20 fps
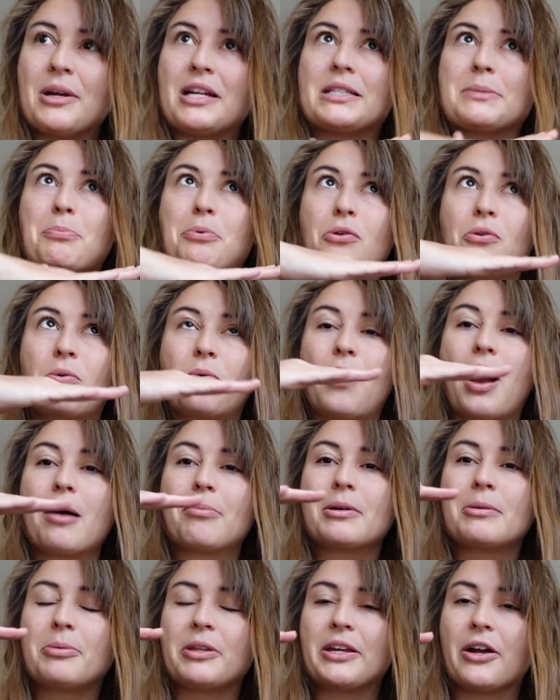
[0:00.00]
it's
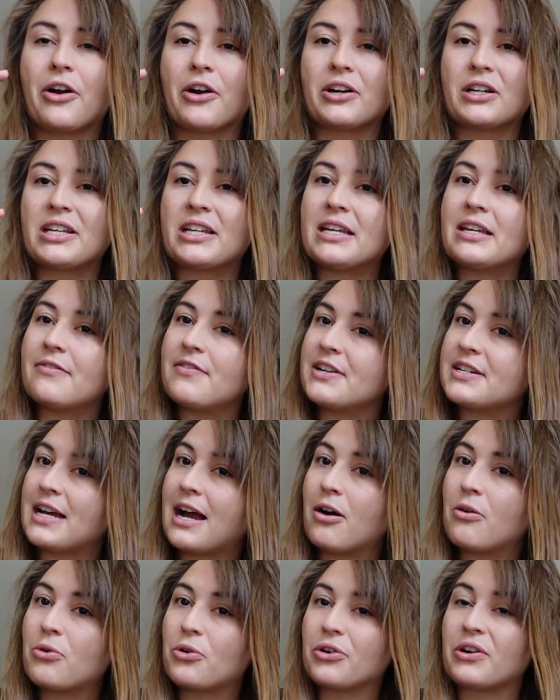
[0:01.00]
probably already evened
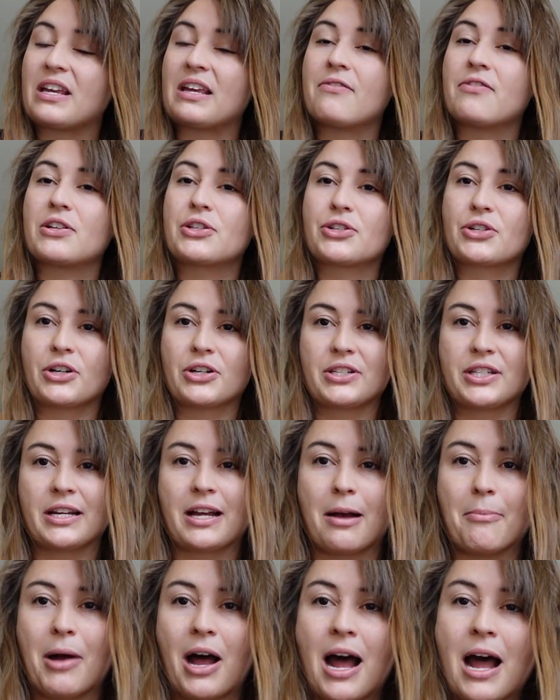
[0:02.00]
out or even started to
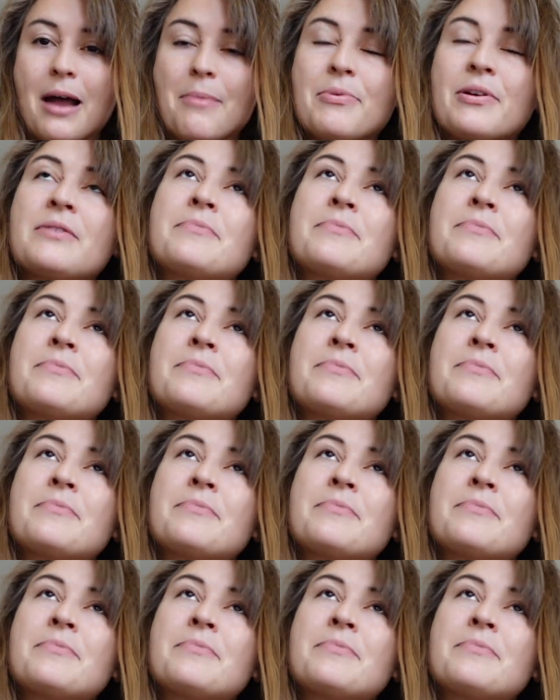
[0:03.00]
come up.